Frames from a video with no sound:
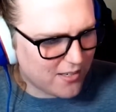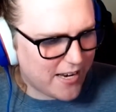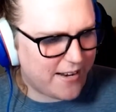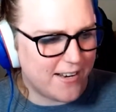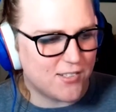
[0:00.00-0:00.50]

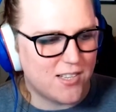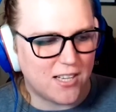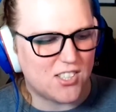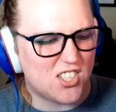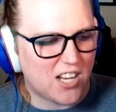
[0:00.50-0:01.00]
It is
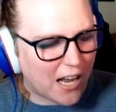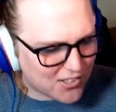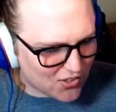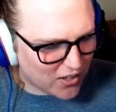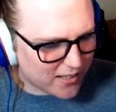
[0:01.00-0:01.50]

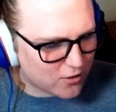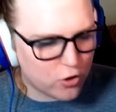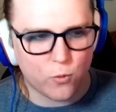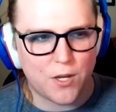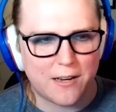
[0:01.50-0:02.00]
disgusting
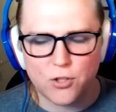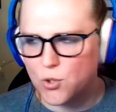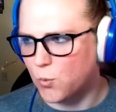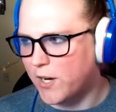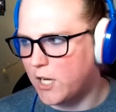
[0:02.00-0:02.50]
to the
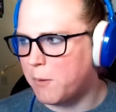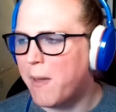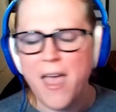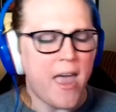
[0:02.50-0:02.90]
extreme,